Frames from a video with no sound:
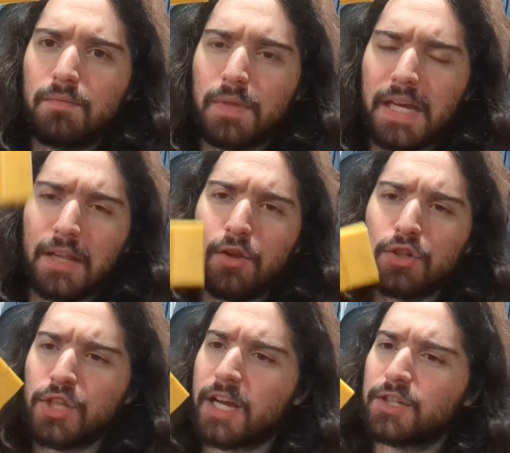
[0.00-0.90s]
It
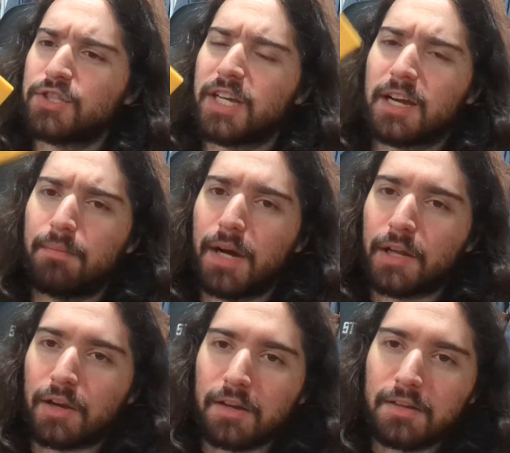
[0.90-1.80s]
looks like a stick of
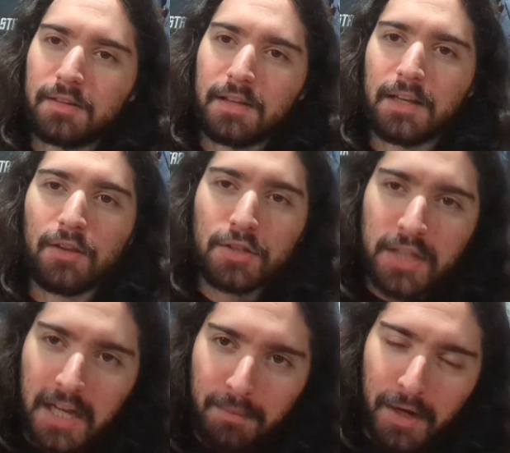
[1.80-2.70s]
butter. It looks
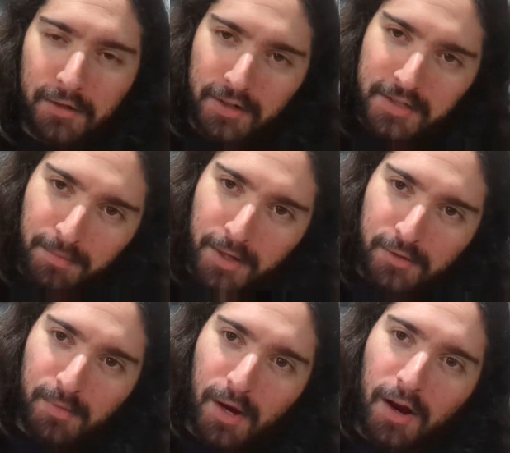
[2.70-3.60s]
like a butter. It's a
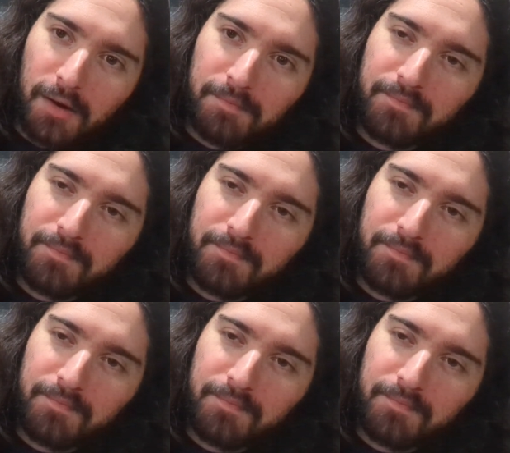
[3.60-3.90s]
butter bar.